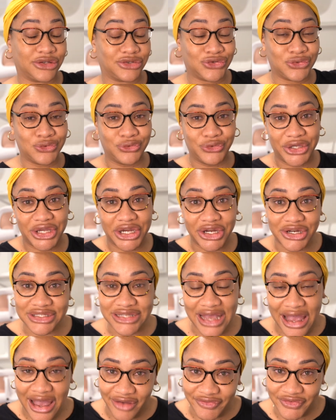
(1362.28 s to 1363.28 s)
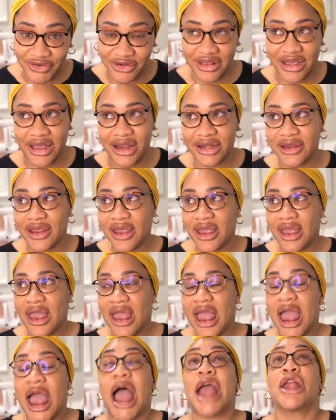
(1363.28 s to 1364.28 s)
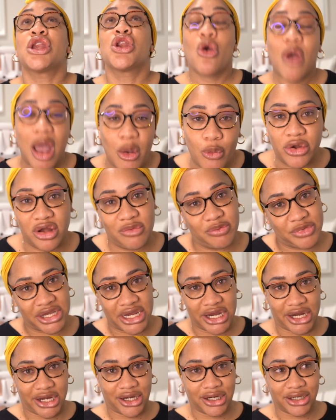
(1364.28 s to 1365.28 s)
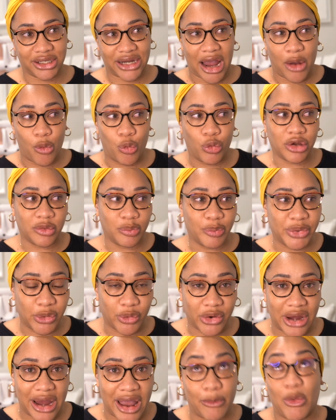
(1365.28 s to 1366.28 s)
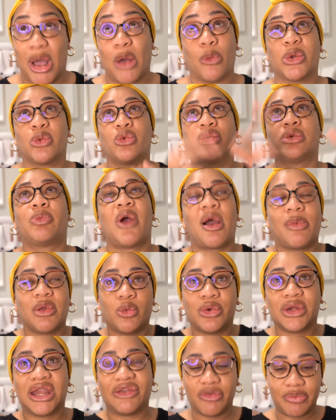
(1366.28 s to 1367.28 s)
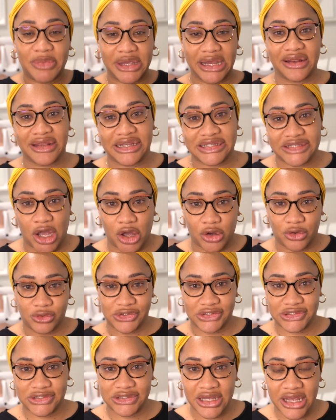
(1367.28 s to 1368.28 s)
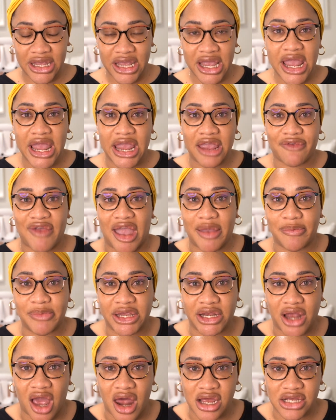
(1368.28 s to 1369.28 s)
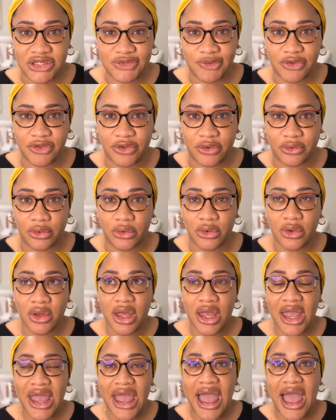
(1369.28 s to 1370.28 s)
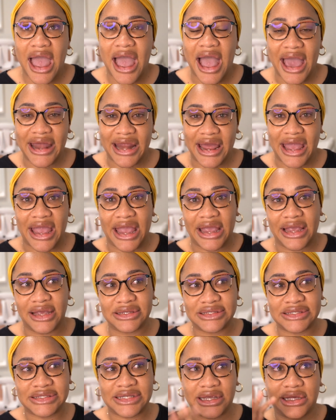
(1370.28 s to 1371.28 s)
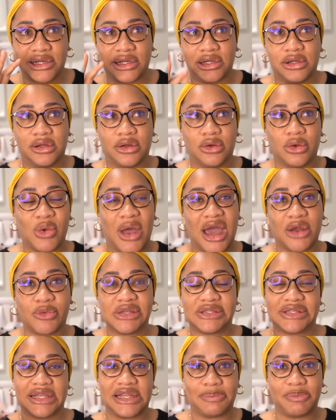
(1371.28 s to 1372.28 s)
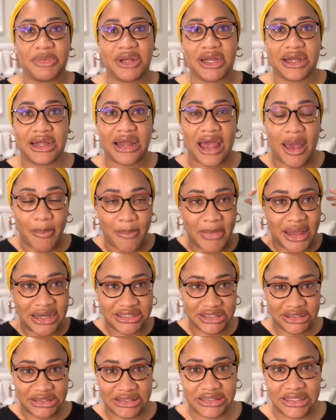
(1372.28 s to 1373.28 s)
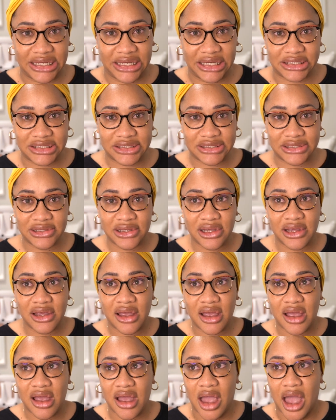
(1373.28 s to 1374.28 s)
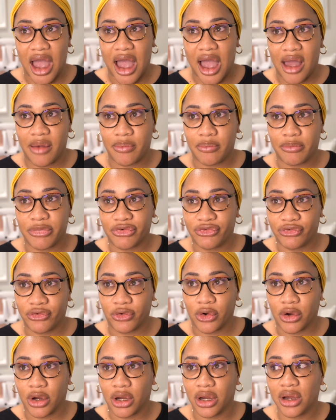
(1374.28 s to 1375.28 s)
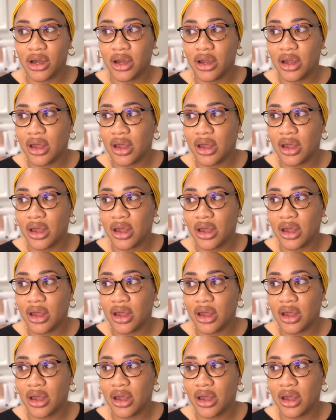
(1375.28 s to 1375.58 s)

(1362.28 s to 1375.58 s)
2 years after that, I know I wouldn't be here. I wouldn't be where I am. We probably wouldn't even be in this house, if I'm being honest with you, had we still been in that mental state before.